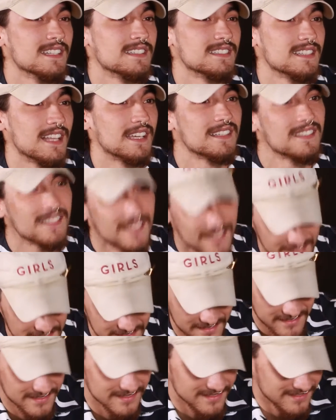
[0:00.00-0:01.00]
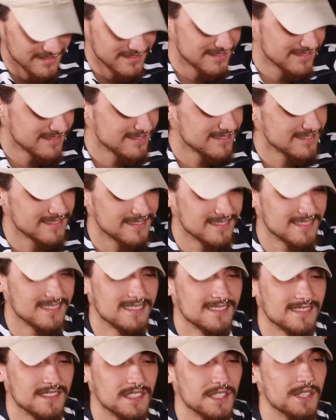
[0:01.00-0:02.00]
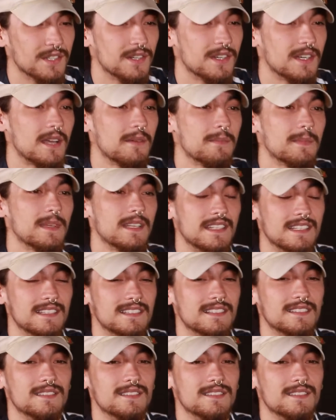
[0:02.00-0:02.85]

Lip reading: It's like, you know what I mean?